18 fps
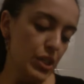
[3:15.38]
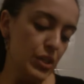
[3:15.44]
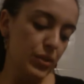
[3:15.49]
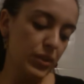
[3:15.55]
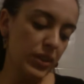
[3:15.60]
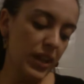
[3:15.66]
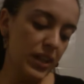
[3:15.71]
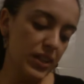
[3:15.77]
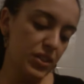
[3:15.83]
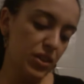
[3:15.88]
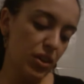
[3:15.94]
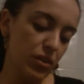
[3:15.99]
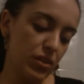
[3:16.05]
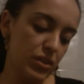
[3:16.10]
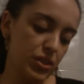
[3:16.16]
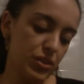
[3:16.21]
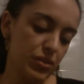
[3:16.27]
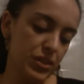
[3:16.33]
Do you like
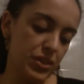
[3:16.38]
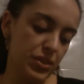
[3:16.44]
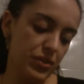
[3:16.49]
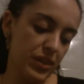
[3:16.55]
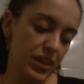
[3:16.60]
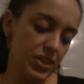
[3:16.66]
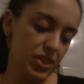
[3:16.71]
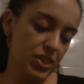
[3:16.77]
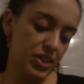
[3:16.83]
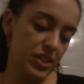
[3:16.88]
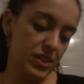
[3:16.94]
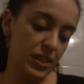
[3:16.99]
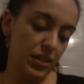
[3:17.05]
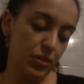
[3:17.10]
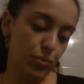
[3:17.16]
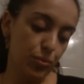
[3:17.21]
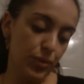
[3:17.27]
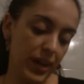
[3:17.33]
talking to strangers
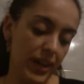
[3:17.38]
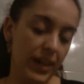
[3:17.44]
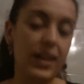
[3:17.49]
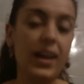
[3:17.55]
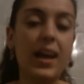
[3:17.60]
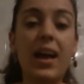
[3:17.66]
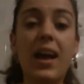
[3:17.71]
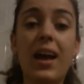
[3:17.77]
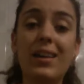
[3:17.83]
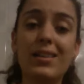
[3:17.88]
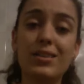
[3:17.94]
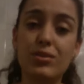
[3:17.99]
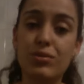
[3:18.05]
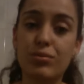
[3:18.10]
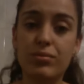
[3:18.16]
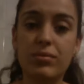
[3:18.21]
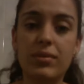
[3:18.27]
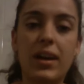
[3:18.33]
and why? I
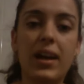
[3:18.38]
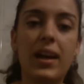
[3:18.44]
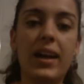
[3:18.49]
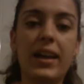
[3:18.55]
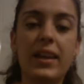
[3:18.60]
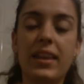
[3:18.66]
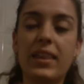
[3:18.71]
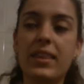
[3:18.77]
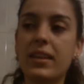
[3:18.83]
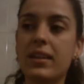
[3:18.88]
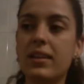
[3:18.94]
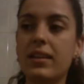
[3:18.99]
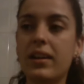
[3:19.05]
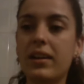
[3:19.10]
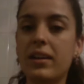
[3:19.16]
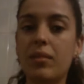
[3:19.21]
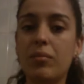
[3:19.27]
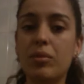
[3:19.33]
do. I
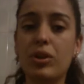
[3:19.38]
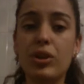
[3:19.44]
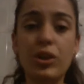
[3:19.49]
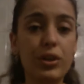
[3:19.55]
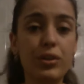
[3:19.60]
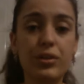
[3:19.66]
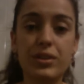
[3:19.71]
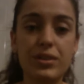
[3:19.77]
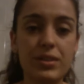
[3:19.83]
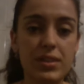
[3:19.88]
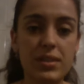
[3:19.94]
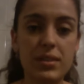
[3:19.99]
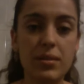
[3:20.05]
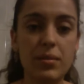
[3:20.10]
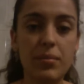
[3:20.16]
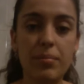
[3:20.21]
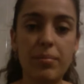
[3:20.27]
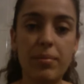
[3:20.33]
think I am
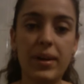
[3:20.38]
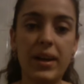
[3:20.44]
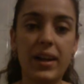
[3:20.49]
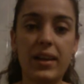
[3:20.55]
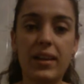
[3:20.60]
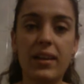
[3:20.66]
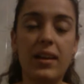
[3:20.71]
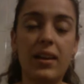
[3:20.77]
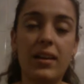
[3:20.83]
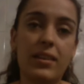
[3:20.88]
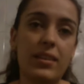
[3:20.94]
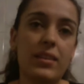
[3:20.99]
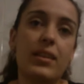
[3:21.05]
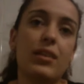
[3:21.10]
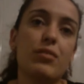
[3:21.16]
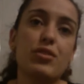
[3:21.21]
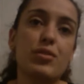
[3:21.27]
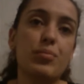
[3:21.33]
curious, but I
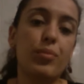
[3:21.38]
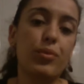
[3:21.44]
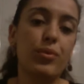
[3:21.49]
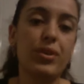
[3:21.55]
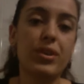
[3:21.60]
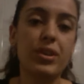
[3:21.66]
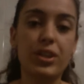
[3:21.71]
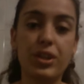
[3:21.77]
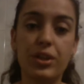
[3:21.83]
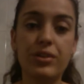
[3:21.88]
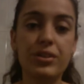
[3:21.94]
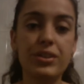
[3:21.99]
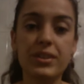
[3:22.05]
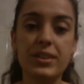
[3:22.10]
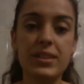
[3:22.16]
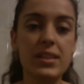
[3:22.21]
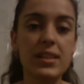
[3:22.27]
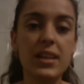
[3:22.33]
think I was born
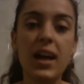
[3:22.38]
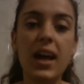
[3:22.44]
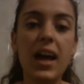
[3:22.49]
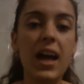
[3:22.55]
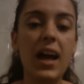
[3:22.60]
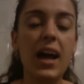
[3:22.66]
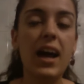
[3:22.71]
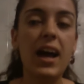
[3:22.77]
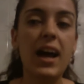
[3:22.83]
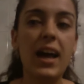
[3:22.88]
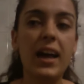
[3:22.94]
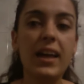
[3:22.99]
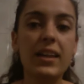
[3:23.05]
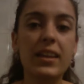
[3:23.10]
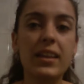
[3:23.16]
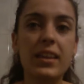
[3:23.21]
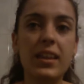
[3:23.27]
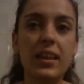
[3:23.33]
curious.
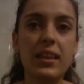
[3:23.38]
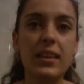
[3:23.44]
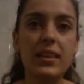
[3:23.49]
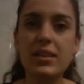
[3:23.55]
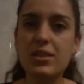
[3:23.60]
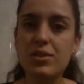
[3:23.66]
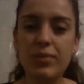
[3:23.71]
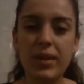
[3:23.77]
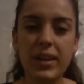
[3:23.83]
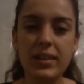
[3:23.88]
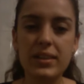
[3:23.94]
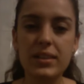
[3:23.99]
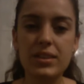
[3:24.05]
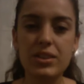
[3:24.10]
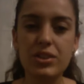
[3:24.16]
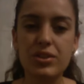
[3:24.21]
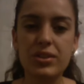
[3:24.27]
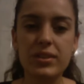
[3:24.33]
That's why I
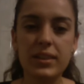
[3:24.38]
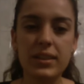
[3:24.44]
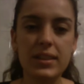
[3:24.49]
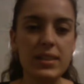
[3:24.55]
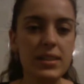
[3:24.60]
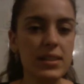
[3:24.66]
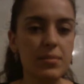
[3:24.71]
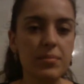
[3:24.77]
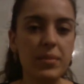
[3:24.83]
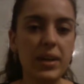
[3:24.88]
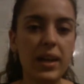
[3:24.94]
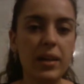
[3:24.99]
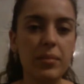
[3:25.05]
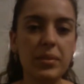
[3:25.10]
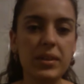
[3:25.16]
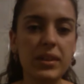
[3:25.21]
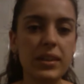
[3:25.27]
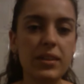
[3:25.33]
did journalism,
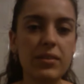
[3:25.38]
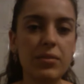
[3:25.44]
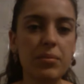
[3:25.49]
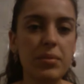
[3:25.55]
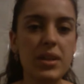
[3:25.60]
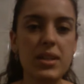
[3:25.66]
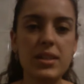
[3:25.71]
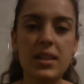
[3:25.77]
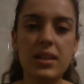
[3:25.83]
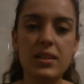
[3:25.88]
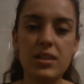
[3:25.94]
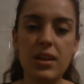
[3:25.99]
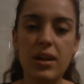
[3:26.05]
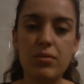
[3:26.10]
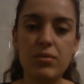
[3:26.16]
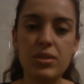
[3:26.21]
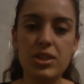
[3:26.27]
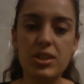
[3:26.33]
I believe, because like,
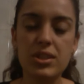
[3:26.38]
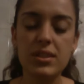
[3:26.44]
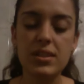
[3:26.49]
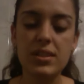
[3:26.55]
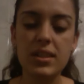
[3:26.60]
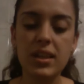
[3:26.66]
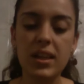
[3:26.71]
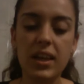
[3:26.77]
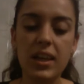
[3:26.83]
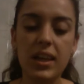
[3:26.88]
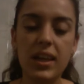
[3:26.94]
I was just